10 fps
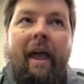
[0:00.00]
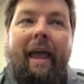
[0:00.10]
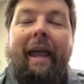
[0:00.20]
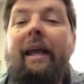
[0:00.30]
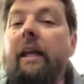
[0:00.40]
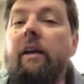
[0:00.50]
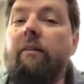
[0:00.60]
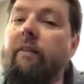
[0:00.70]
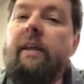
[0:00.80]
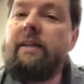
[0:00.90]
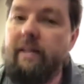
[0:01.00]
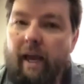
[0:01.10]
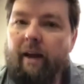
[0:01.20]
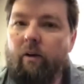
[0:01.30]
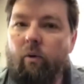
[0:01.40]
Any of these
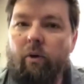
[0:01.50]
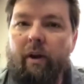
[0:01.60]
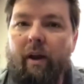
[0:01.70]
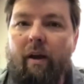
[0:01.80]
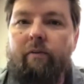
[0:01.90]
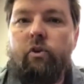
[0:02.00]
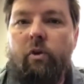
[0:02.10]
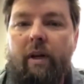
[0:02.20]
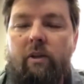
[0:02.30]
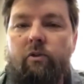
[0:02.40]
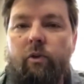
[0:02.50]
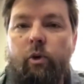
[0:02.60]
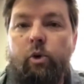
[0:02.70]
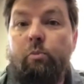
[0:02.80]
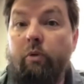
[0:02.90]
category of
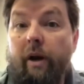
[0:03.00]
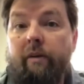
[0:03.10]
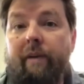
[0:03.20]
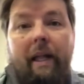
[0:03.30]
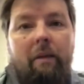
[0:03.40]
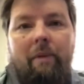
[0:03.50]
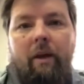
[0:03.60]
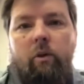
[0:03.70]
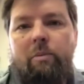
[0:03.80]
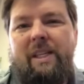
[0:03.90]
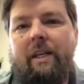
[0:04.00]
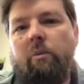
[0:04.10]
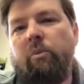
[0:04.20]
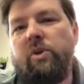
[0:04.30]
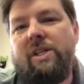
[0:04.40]
transfers prior to filing bankruptcy can
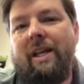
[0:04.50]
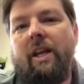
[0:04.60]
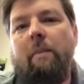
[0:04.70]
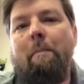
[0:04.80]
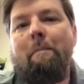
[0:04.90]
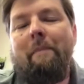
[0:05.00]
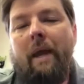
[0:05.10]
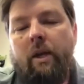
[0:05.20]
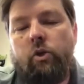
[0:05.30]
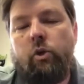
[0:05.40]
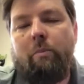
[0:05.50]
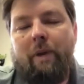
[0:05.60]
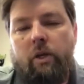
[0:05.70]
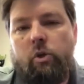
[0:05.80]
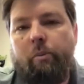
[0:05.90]
present
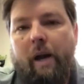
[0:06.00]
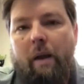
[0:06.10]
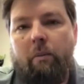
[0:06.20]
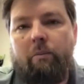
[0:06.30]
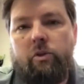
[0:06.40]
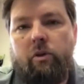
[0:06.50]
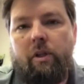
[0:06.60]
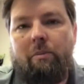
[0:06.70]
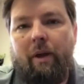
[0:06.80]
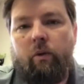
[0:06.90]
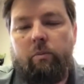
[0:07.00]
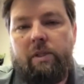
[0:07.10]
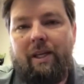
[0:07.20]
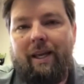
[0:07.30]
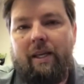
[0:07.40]
major problems during the
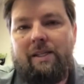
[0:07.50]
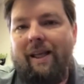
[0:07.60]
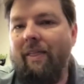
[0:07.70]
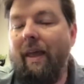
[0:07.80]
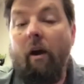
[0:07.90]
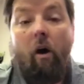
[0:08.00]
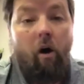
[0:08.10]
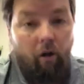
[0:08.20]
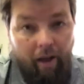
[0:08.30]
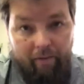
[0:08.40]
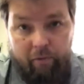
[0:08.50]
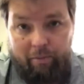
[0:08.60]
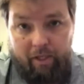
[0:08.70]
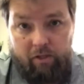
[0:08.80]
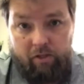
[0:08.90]
bankruptcy case. They all have to
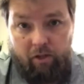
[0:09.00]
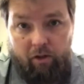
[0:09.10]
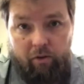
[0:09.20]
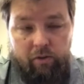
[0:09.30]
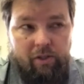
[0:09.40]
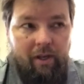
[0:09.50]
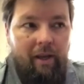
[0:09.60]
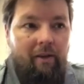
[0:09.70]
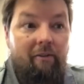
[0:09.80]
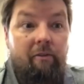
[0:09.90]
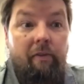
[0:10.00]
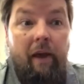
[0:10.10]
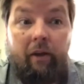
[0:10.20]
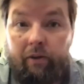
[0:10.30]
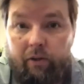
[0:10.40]
be disclosed.
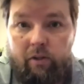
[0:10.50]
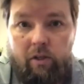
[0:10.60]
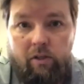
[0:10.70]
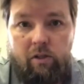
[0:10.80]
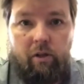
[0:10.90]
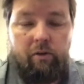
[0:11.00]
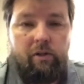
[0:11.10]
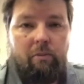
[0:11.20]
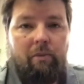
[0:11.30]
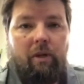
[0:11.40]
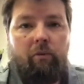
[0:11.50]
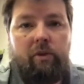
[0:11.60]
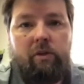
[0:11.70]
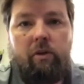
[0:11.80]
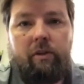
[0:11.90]
Failure to disclose them can
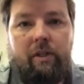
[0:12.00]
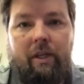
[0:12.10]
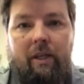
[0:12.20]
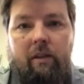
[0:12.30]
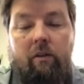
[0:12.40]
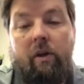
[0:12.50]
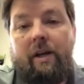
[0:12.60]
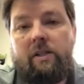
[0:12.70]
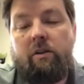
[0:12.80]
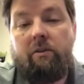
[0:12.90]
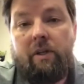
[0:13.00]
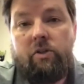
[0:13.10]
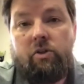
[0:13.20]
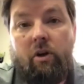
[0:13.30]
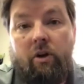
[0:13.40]
result in the loss of your
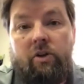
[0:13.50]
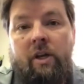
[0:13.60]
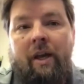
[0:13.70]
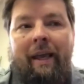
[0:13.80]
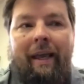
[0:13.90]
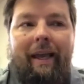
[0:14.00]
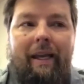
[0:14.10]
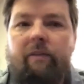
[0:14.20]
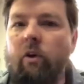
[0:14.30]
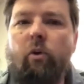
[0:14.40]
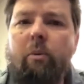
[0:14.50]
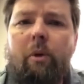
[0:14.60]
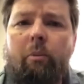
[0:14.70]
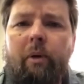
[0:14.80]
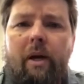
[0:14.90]
discharge and even
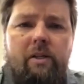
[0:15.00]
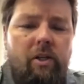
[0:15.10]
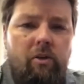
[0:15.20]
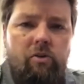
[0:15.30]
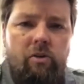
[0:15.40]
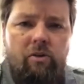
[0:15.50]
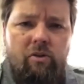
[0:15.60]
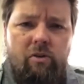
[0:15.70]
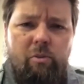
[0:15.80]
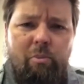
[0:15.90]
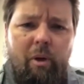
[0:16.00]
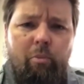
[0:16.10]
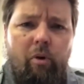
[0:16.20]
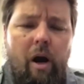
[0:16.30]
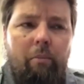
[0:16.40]
criminal prosecution. So it's a big
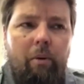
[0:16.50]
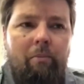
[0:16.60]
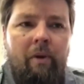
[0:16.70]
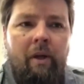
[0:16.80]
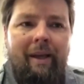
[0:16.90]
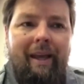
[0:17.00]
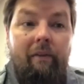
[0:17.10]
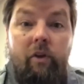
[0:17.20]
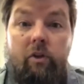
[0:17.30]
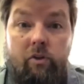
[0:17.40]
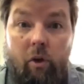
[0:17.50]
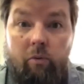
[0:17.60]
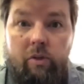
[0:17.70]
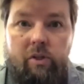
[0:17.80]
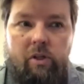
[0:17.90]
problem if you
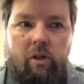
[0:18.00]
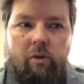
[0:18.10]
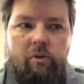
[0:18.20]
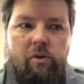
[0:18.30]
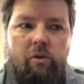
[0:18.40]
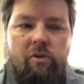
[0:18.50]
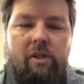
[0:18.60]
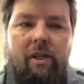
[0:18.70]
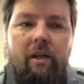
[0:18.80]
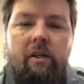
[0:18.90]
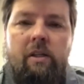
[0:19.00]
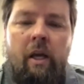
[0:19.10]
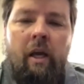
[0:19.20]
don't disclose those things.